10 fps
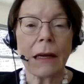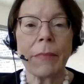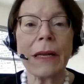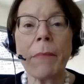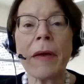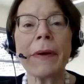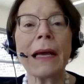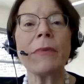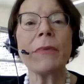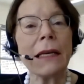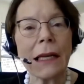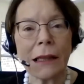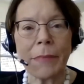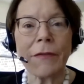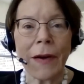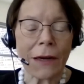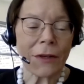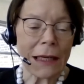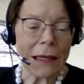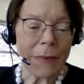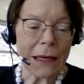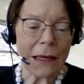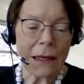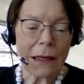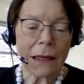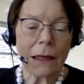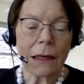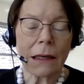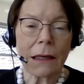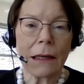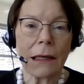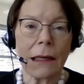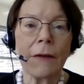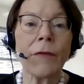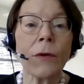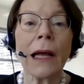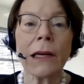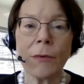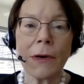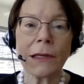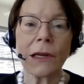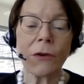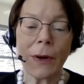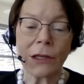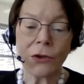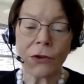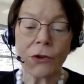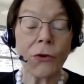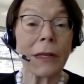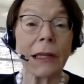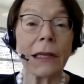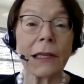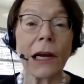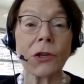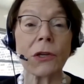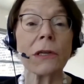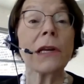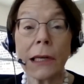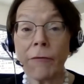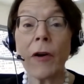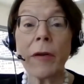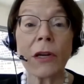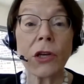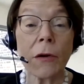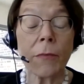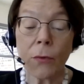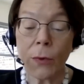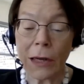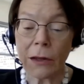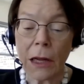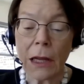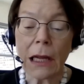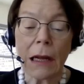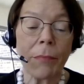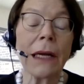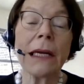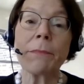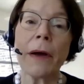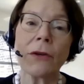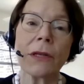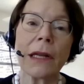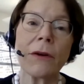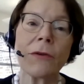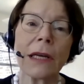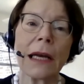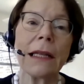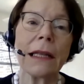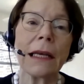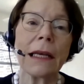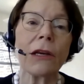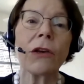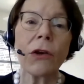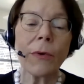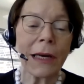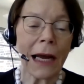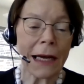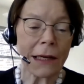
But let me begin with a little bit of housekeeping. If you'd like to ask a question during the discussion, and I very much hope you will, please post those in the Q&A